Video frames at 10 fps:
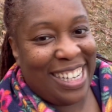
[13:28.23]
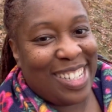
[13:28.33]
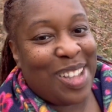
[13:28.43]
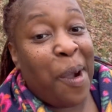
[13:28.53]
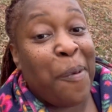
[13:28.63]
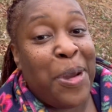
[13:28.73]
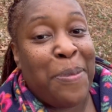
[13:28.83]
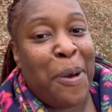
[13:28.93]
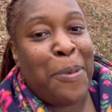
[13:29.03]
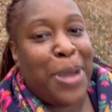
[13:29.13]
it's called
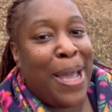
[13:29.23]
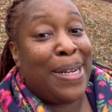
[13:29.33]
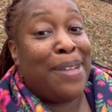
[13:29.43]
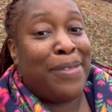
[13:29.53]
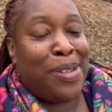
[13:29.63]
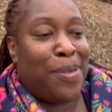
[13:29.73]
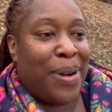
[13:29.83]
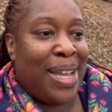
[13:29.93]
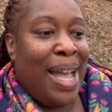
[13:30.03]
reappropriating inventory.